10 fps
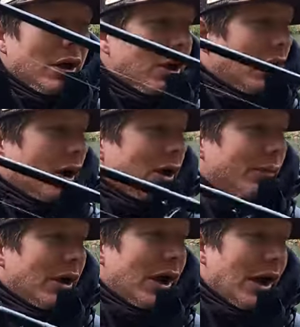
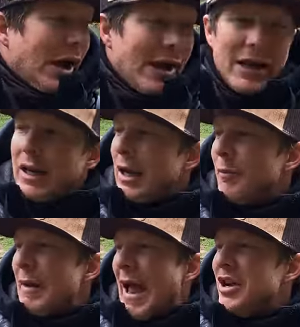Um, I
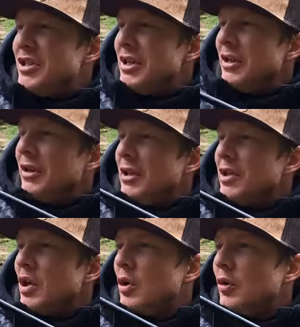imagine that
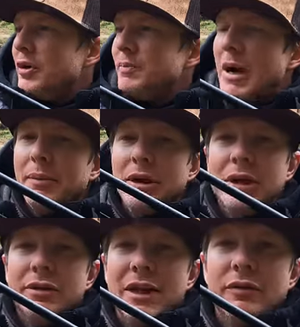this hole is
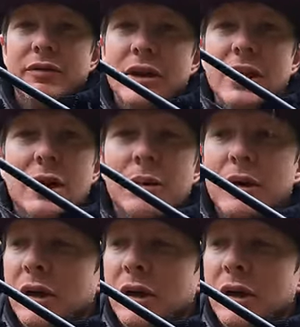probably 10 feet deep,